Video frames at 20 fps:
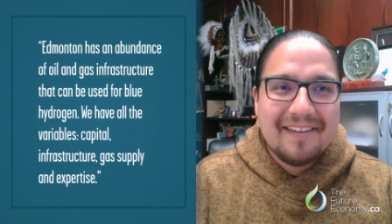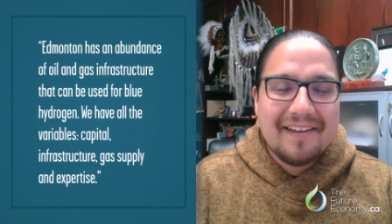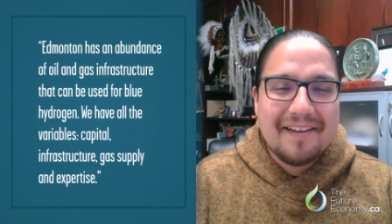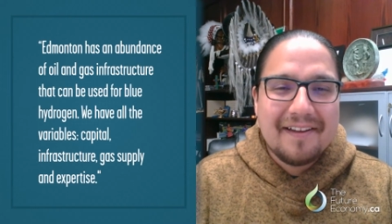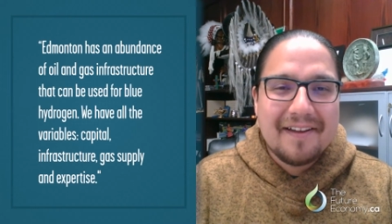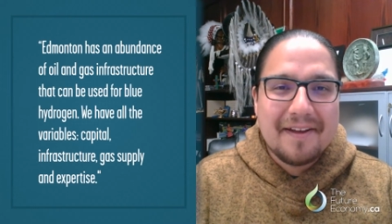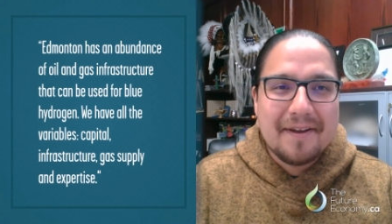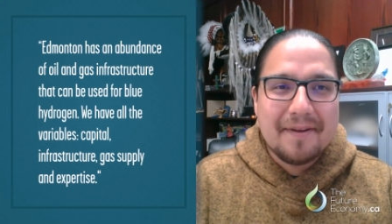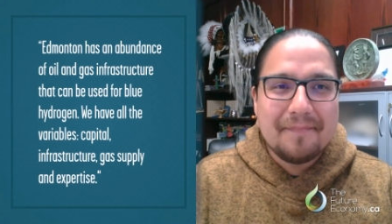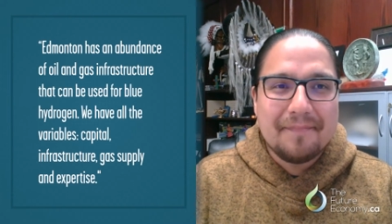
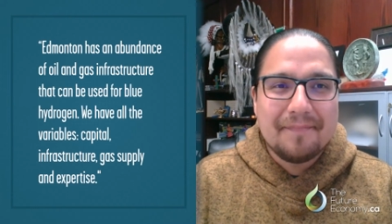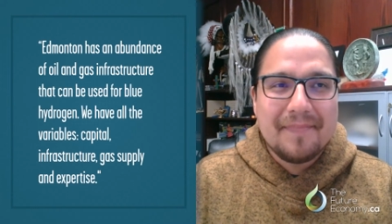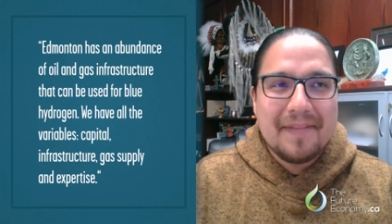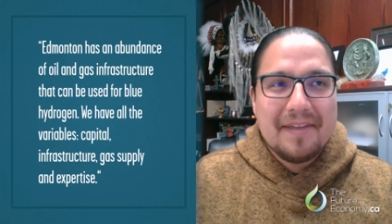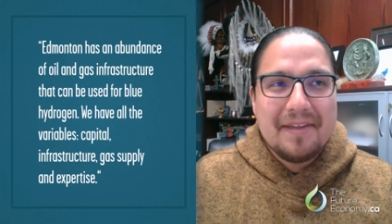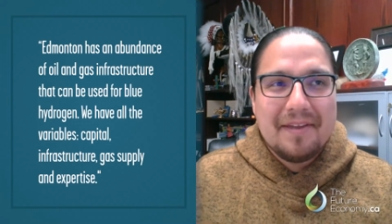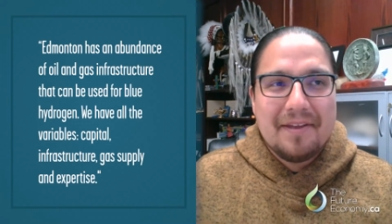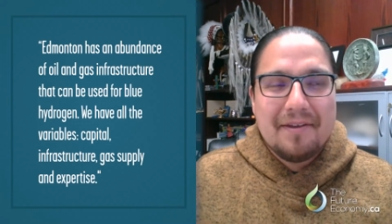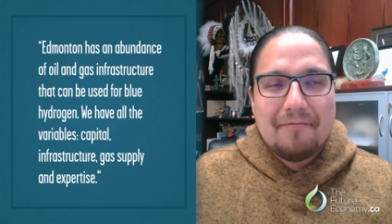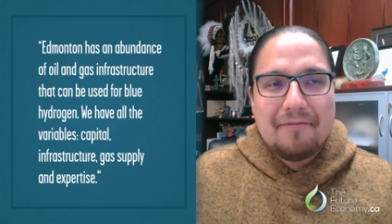Um,
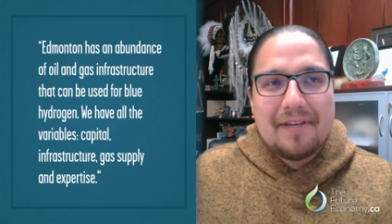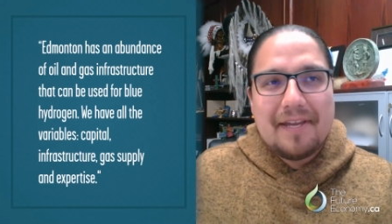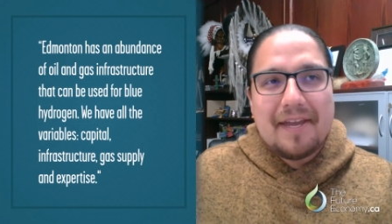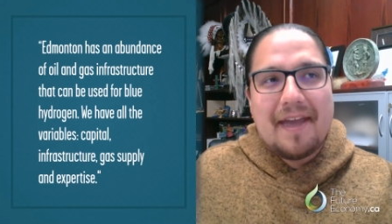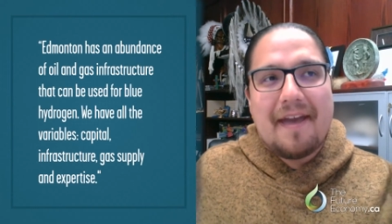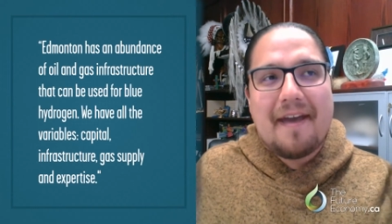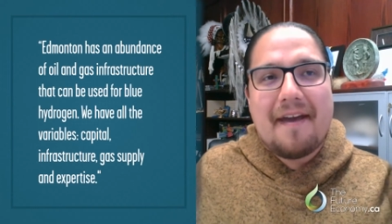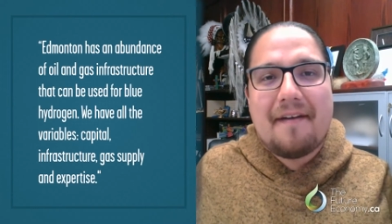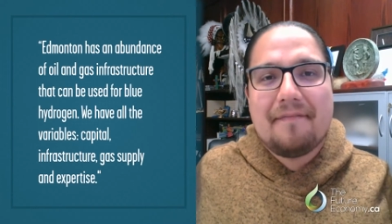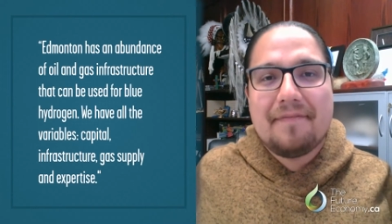we
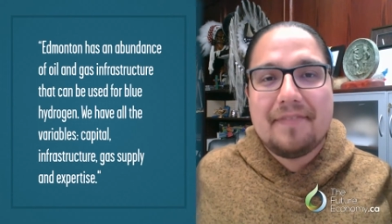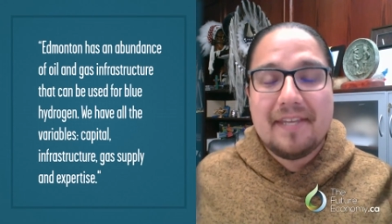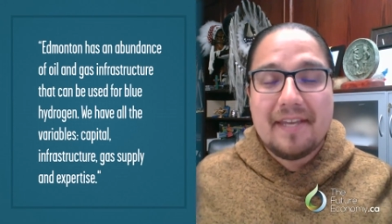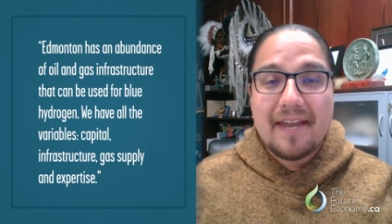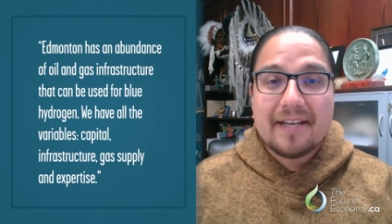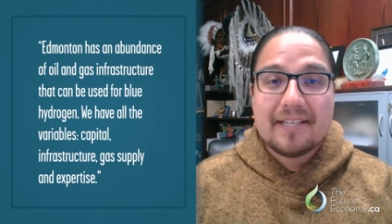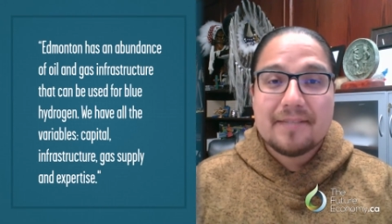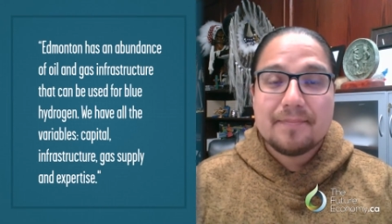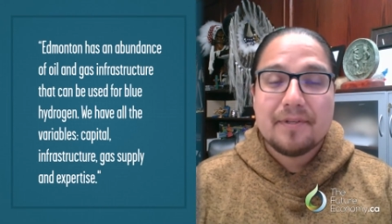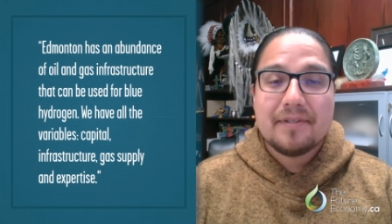have the
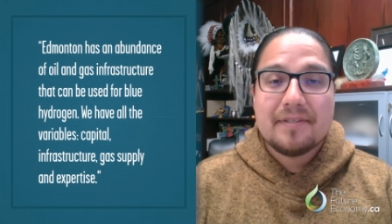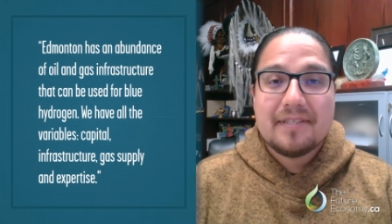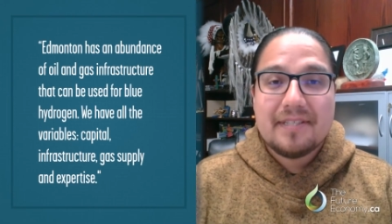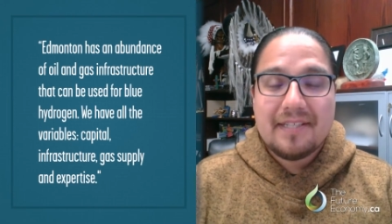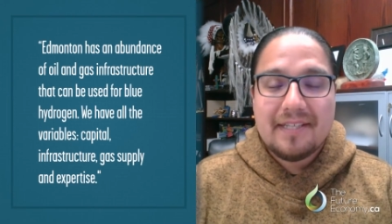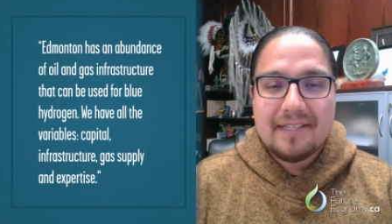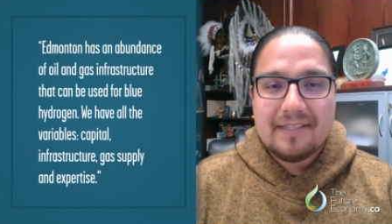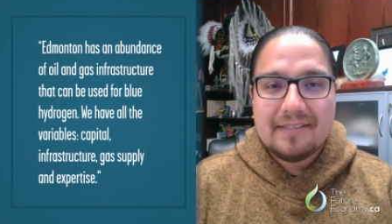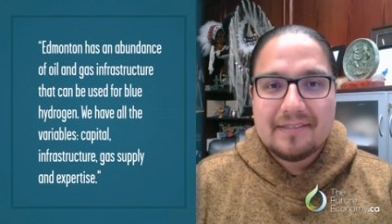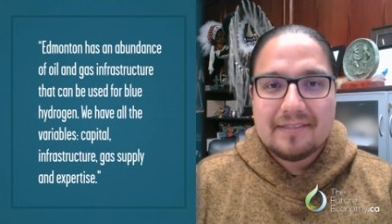
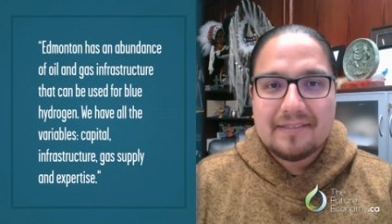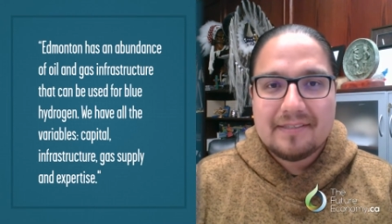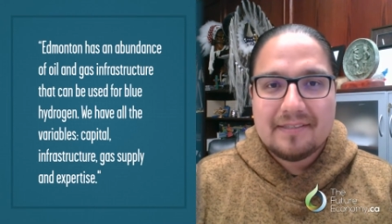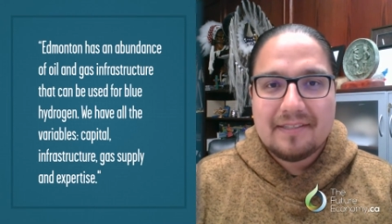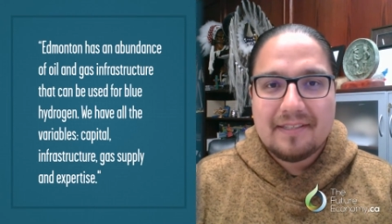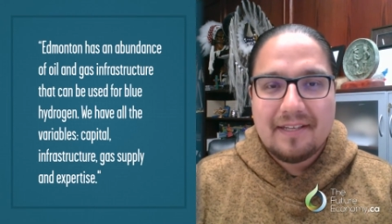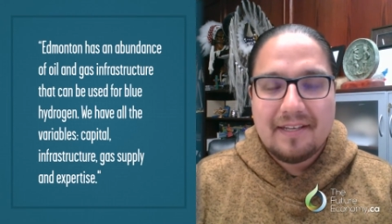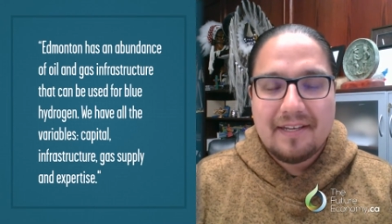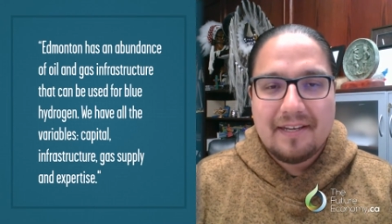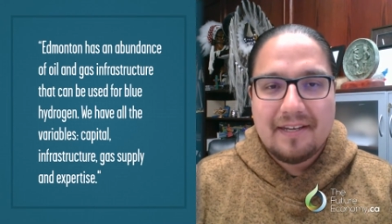expertise
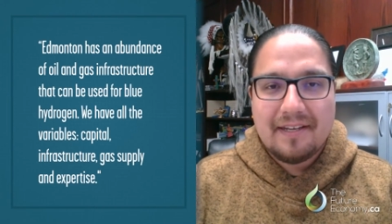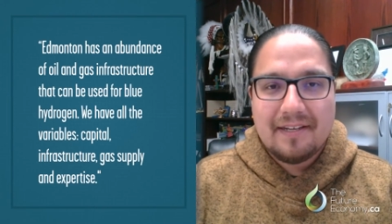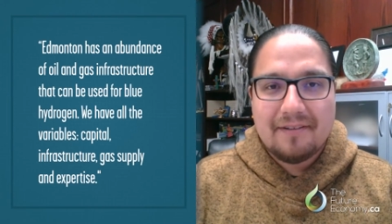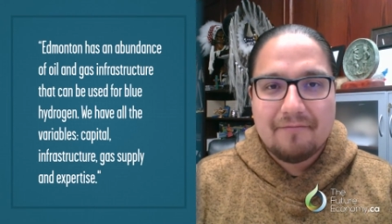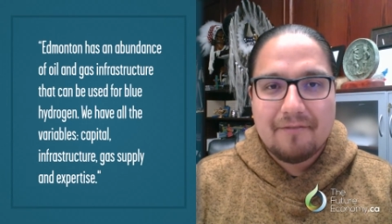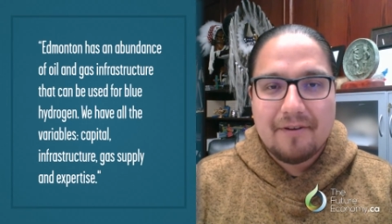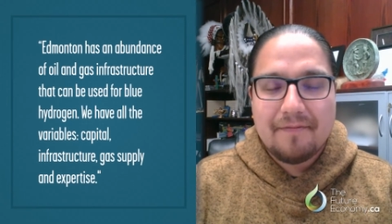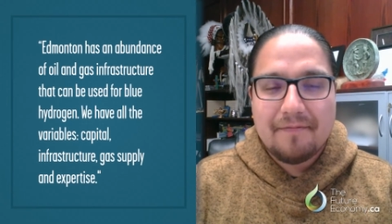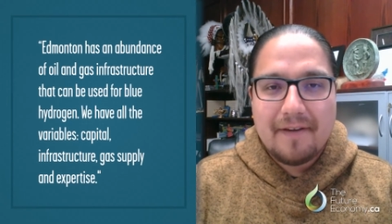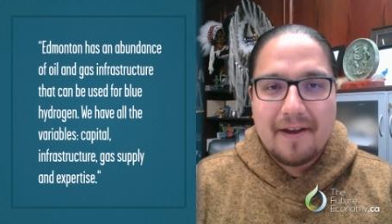
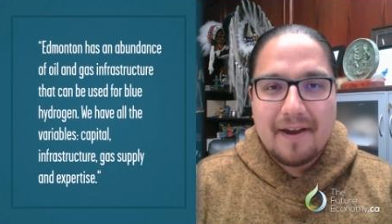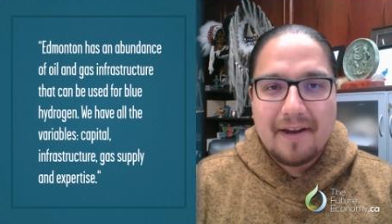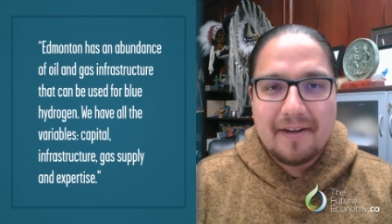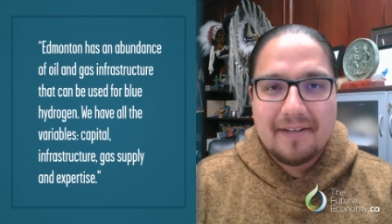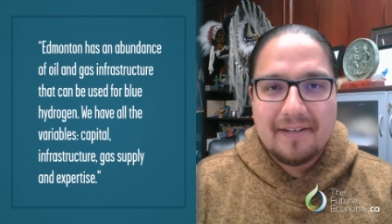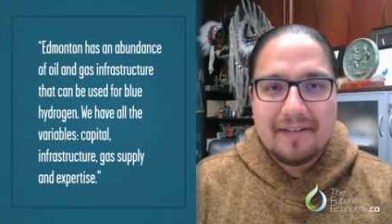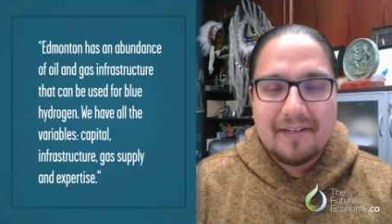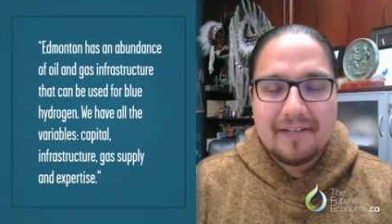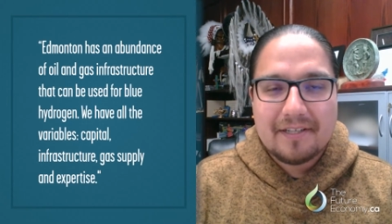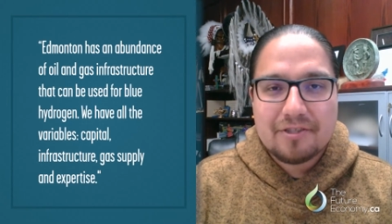in
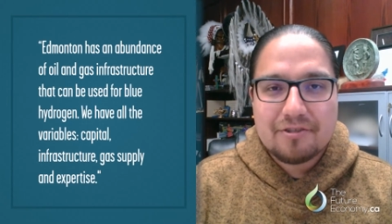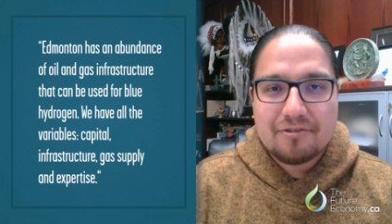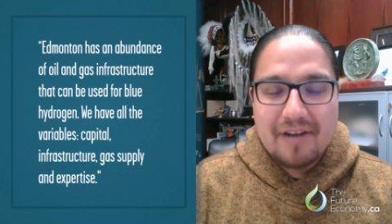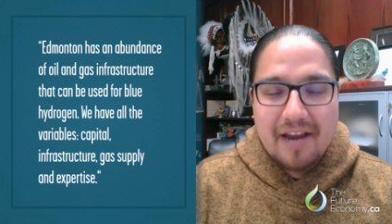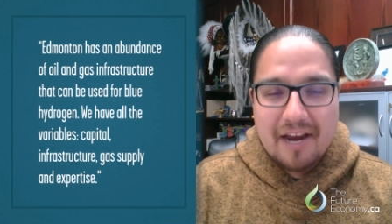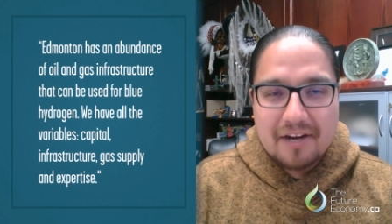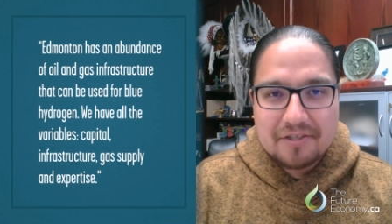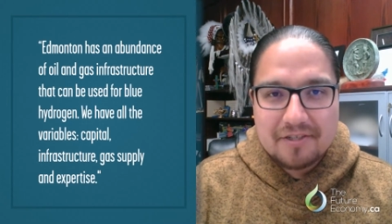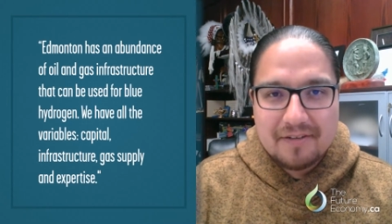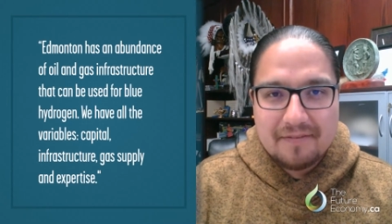refining and
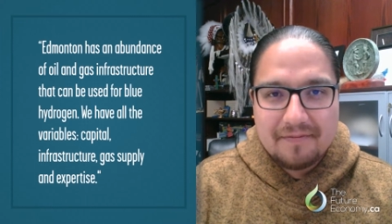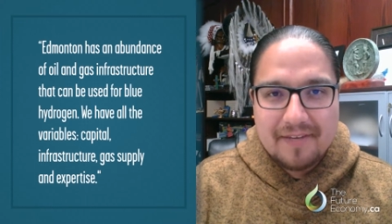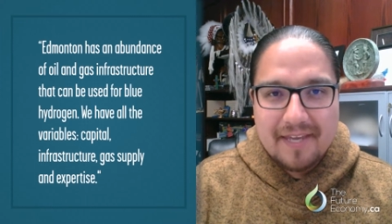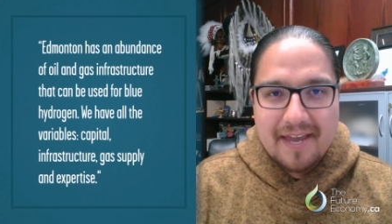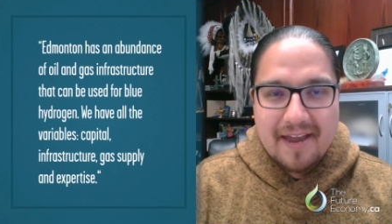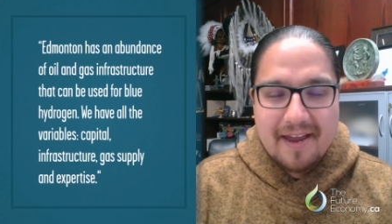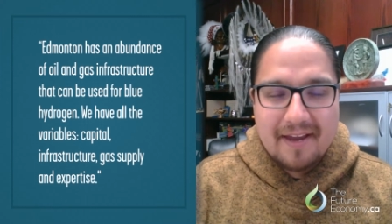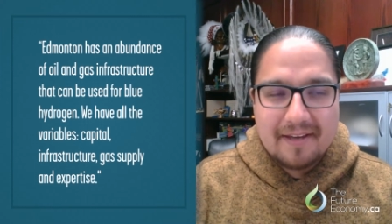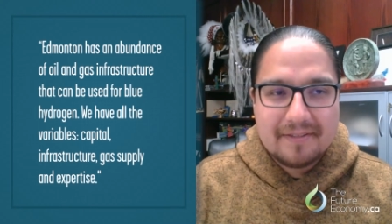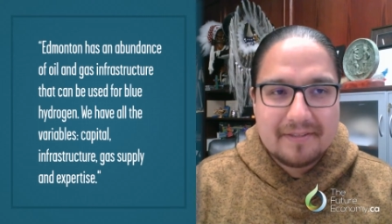extraction of
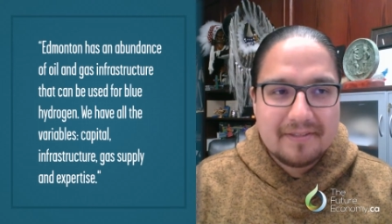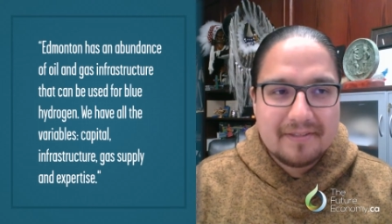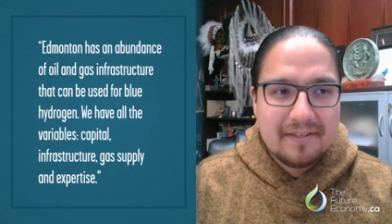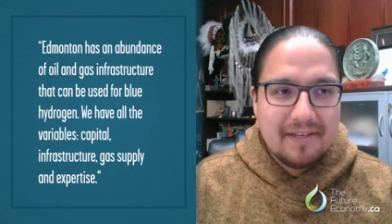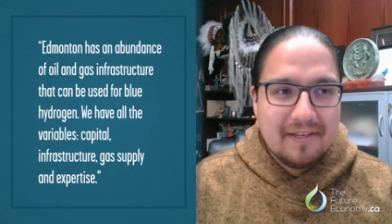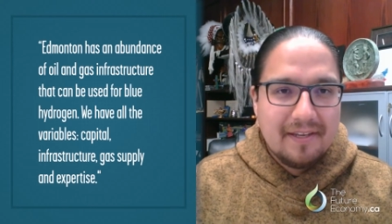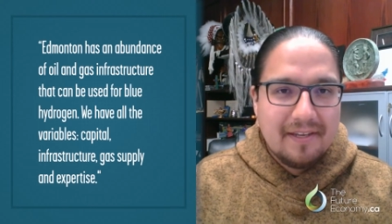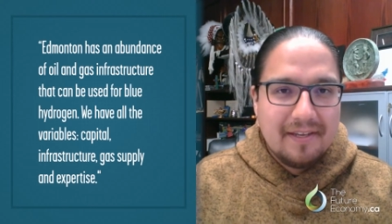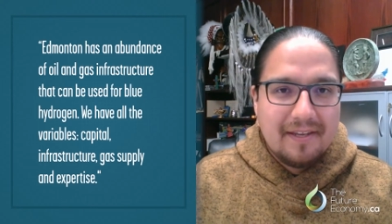gas